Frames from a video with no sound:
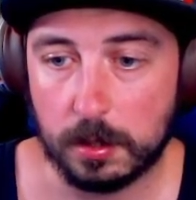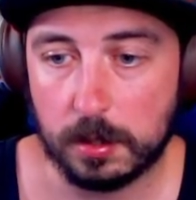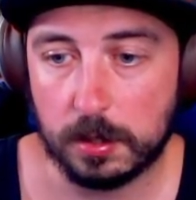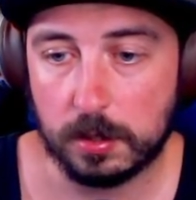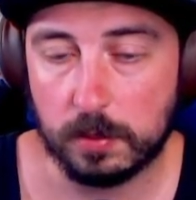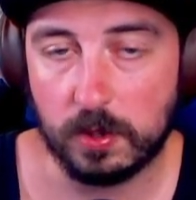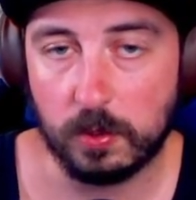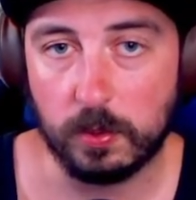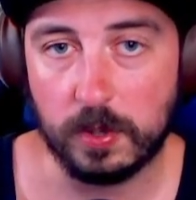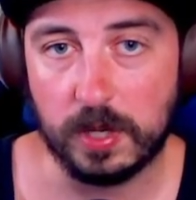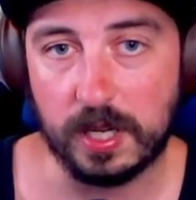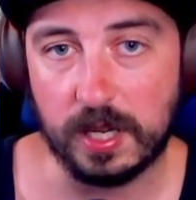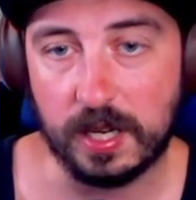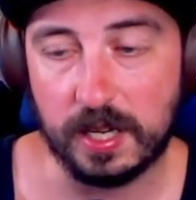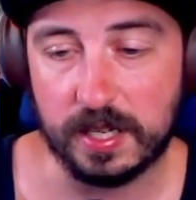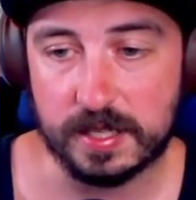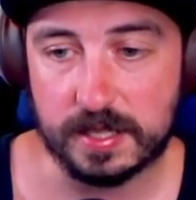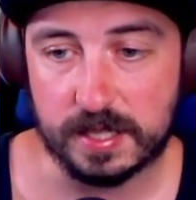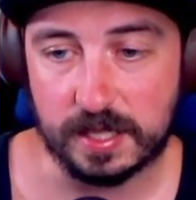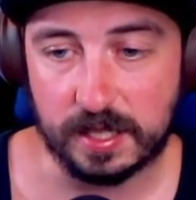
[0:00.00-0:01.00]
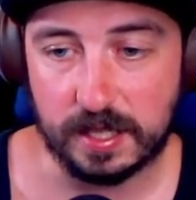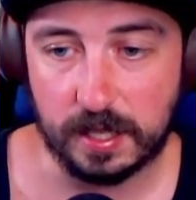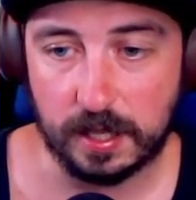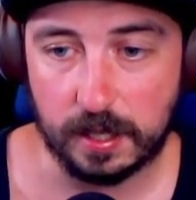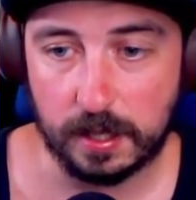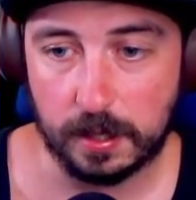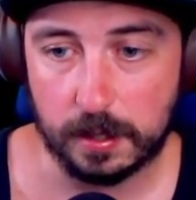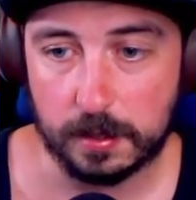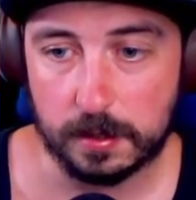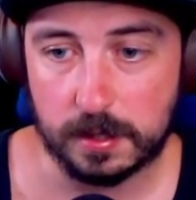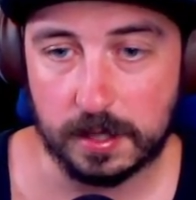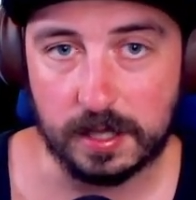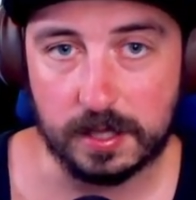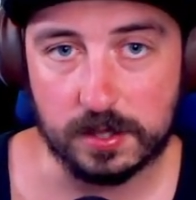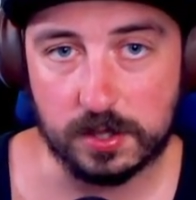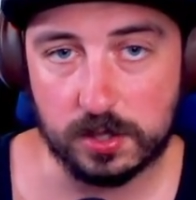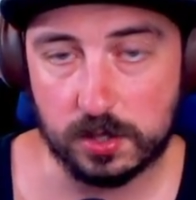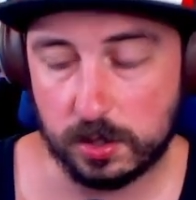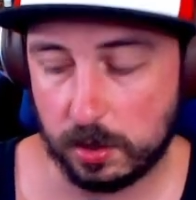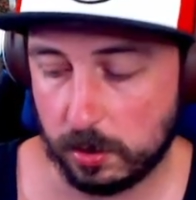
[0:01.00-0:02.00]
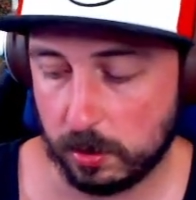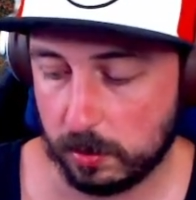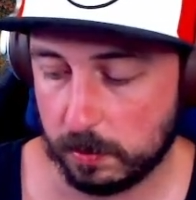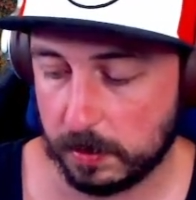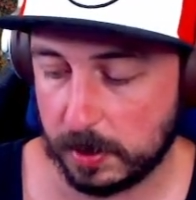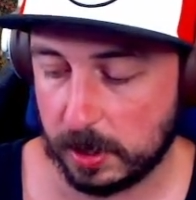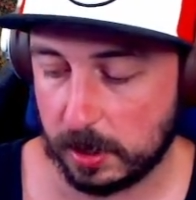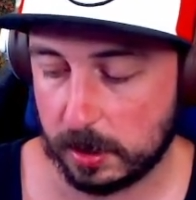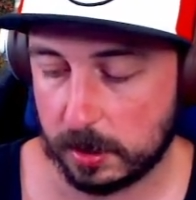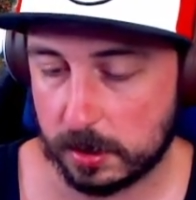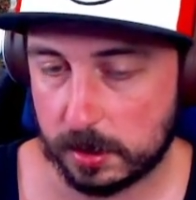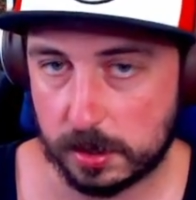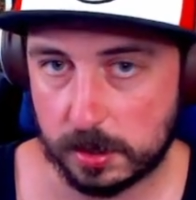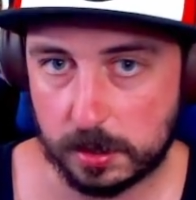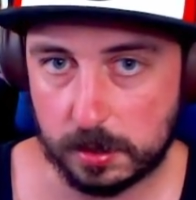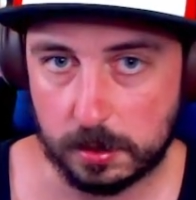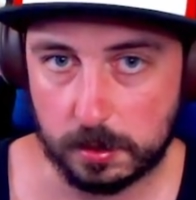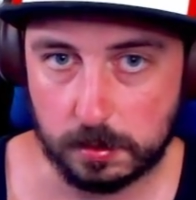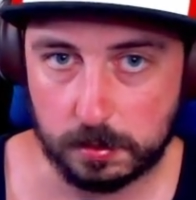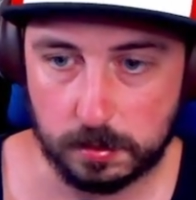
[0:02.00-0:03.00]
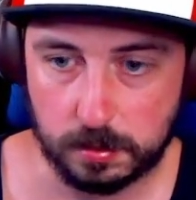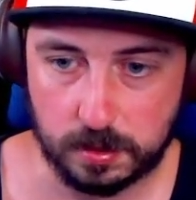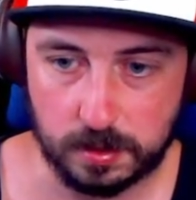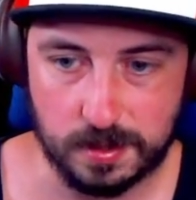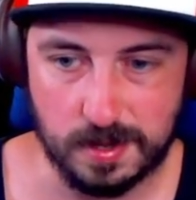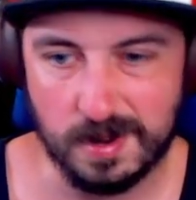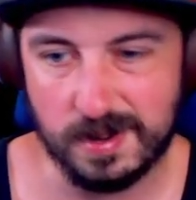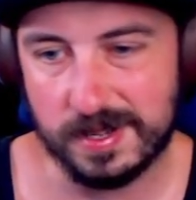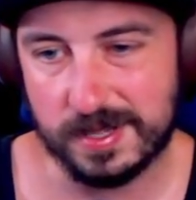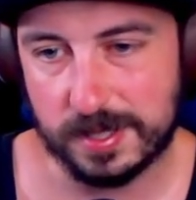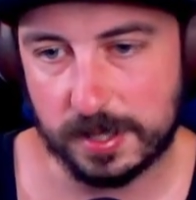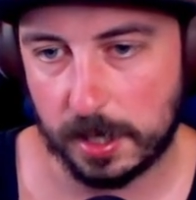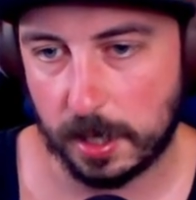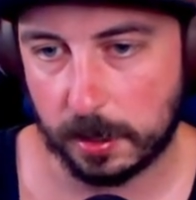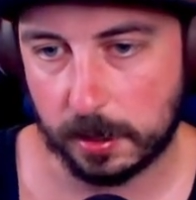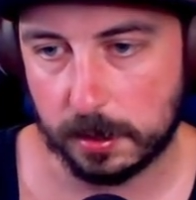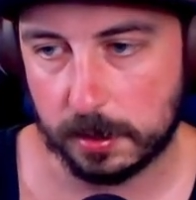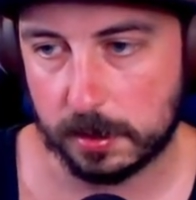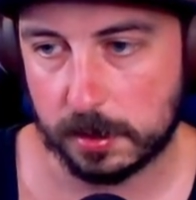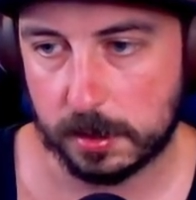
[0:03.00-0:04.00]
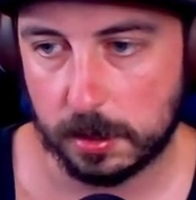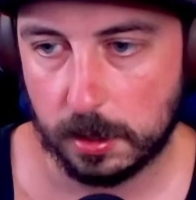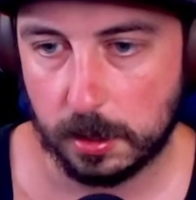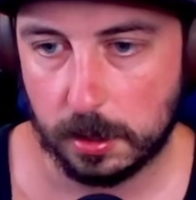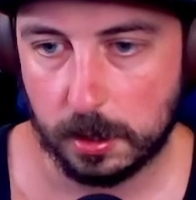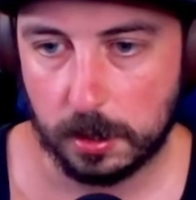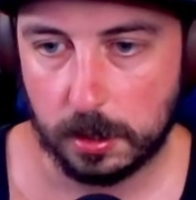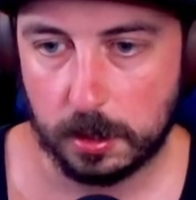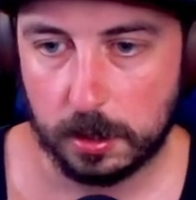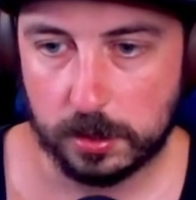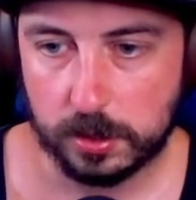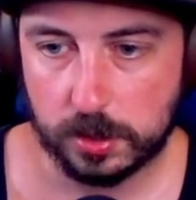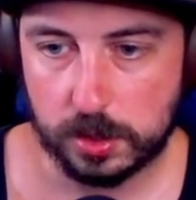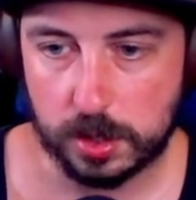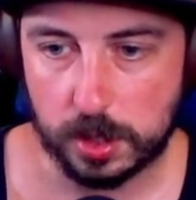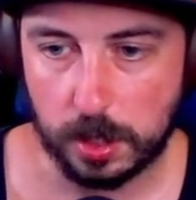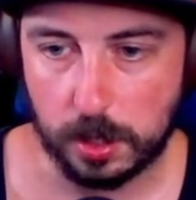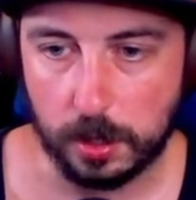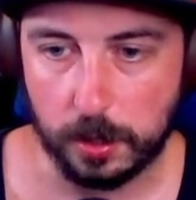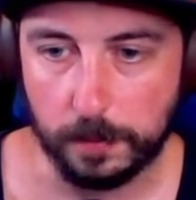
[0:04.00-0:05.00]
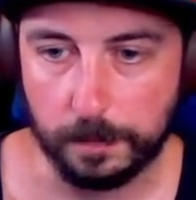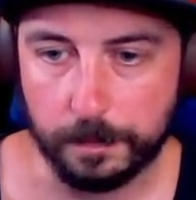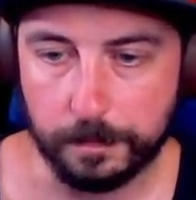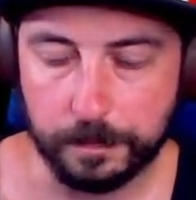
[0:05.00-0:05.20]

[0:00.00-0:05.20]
We would want to hunt again, and it's 2 minutes, 30 seconds. So